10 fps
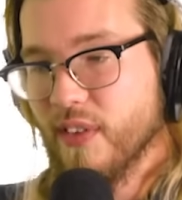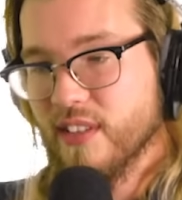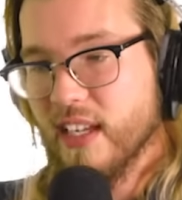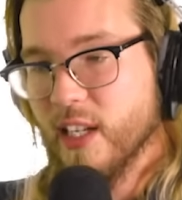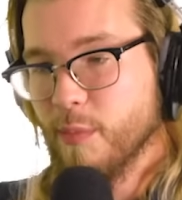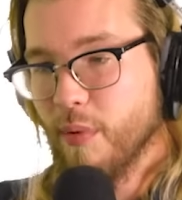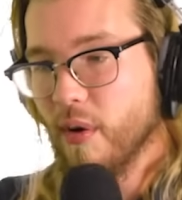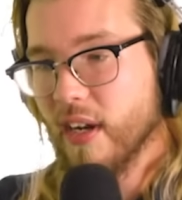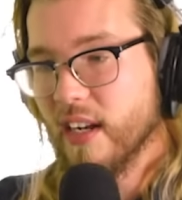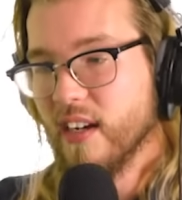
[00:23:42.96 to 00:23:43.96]
of us think it's
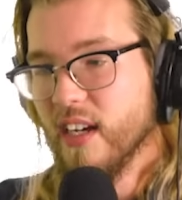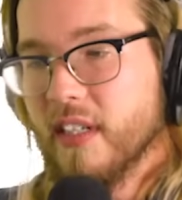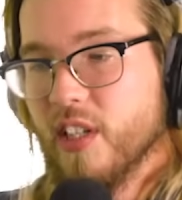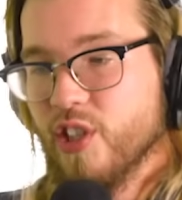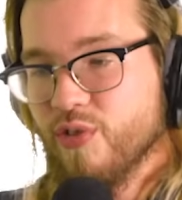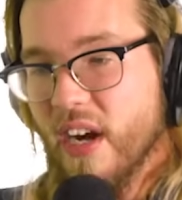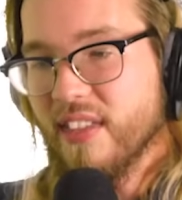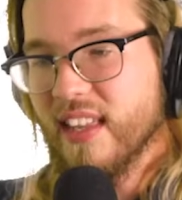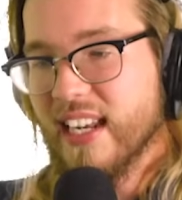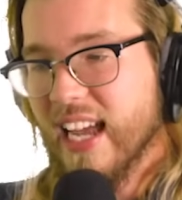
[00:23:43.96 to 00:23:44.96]
broken, but to
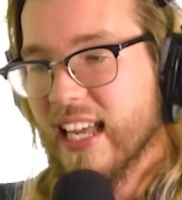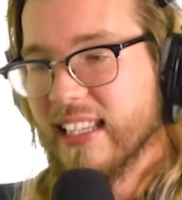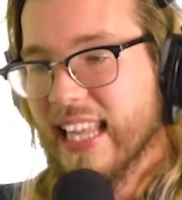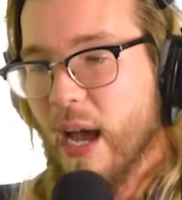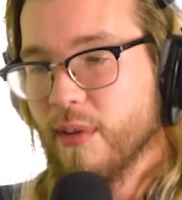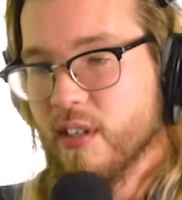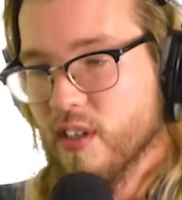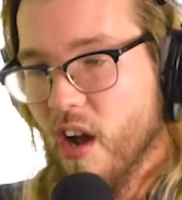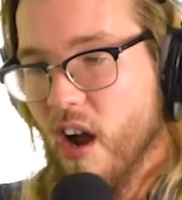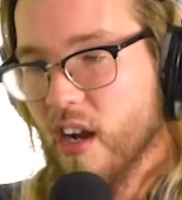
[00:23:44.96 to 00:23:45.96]
strengthen it and allow us to
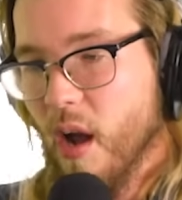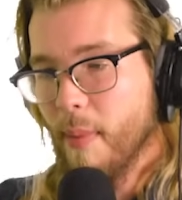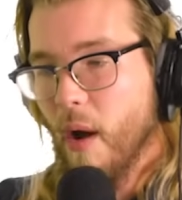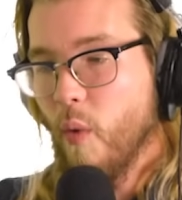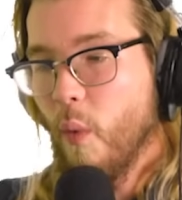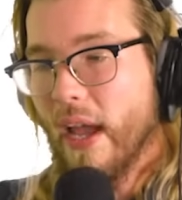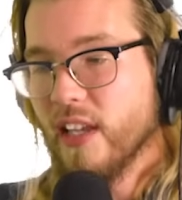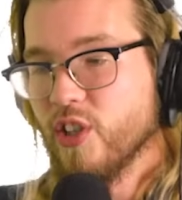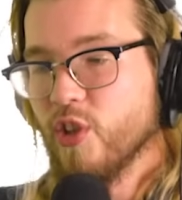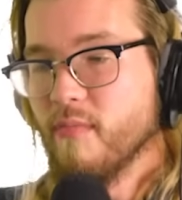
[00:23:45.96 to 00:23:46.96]
talk about
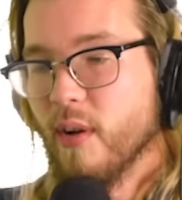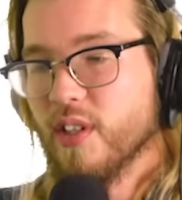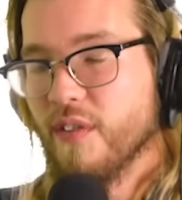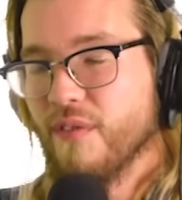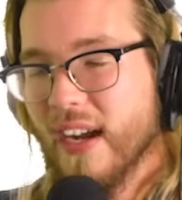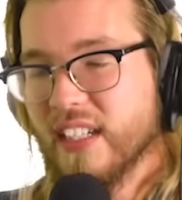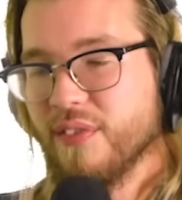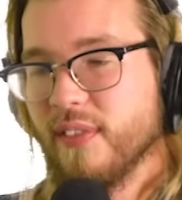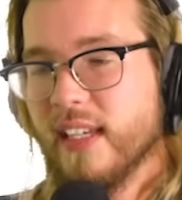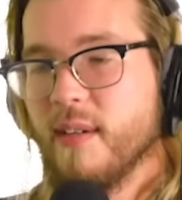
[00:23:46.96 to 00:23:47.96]
ways to most
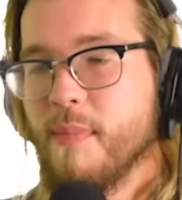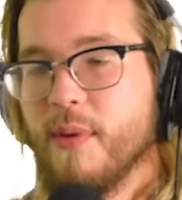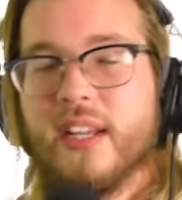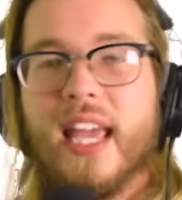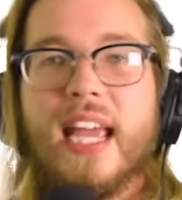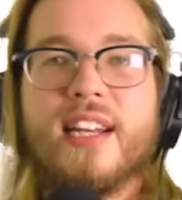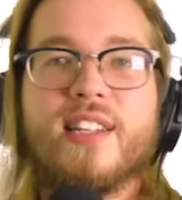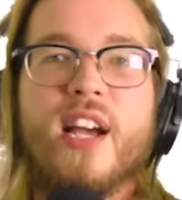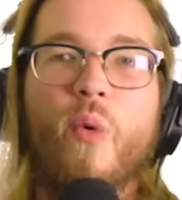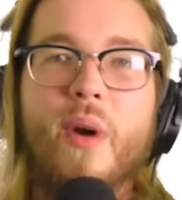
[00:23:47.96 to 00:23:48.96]
effectively
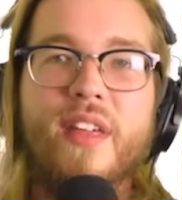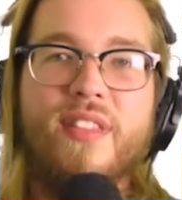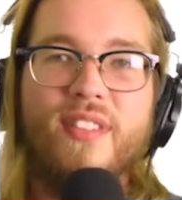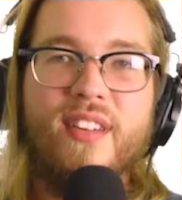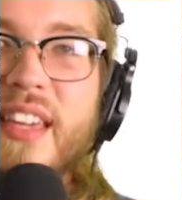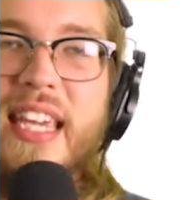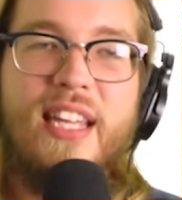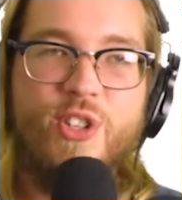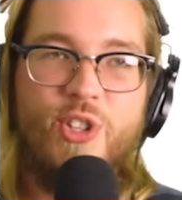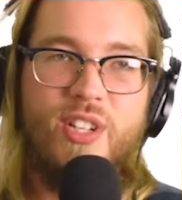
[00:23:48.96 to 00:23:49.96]
communicate with
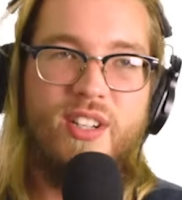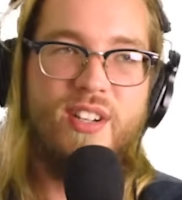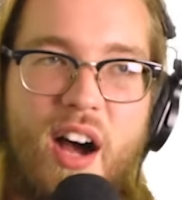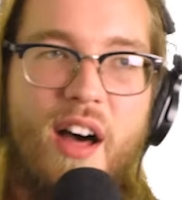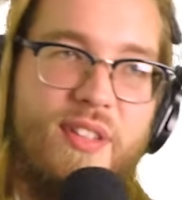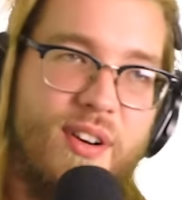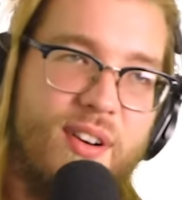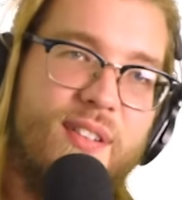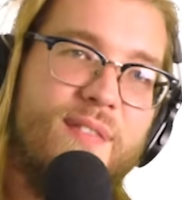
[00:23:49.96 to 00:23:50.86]
each other.